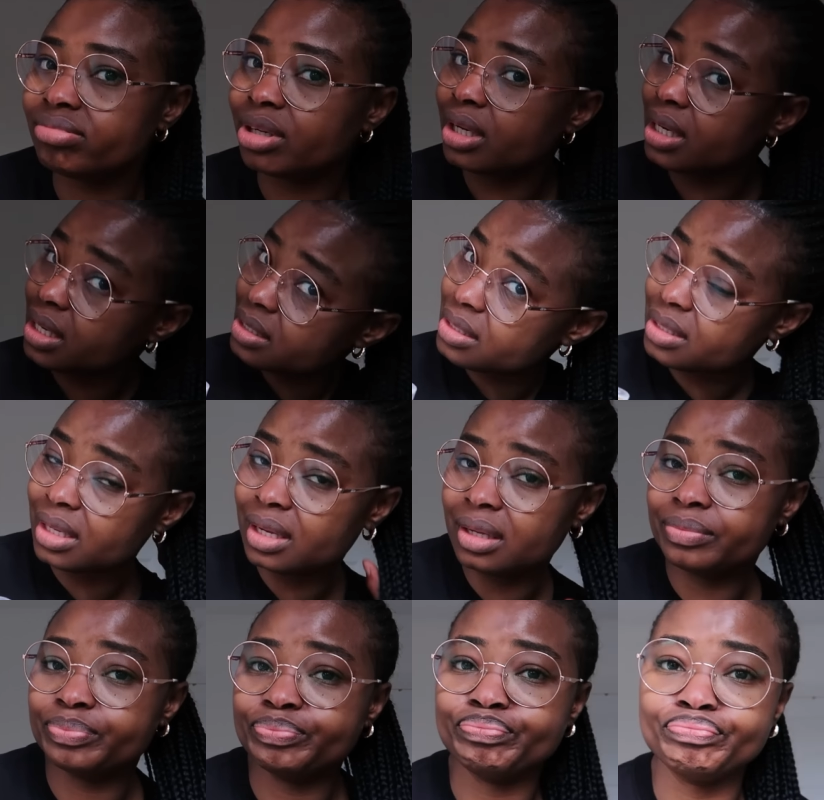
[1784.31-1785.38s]

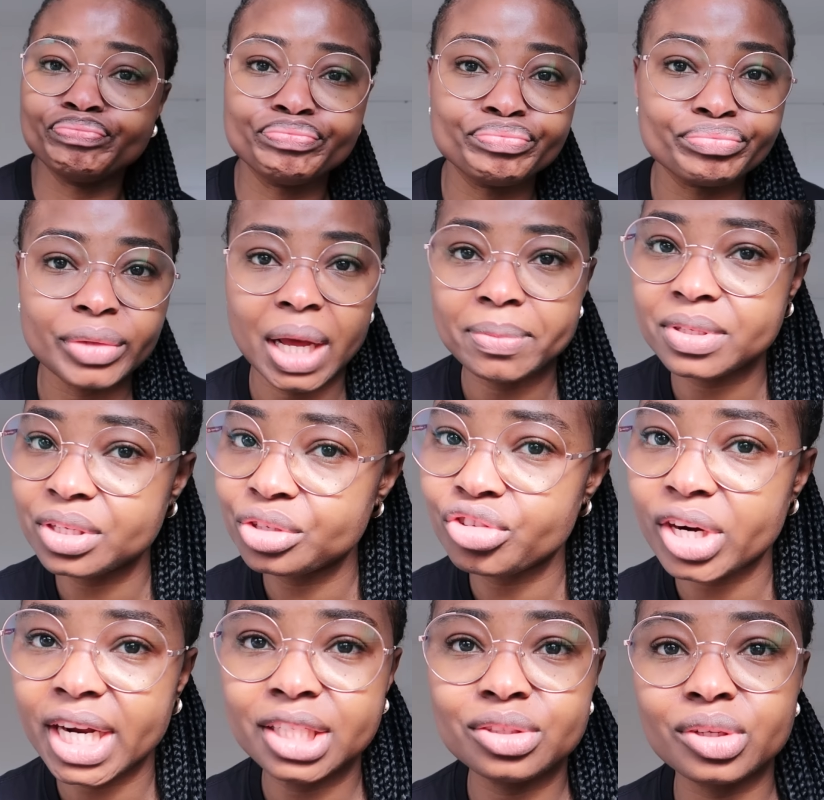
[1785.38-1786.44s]
honestly, I'm still
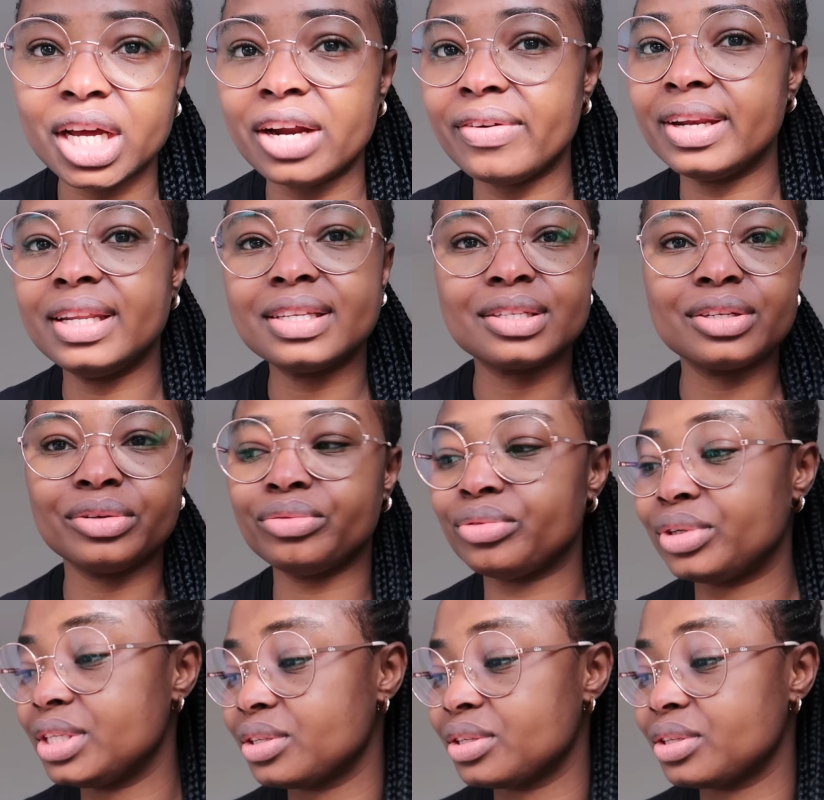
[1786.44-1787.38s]
trying to carry this conro.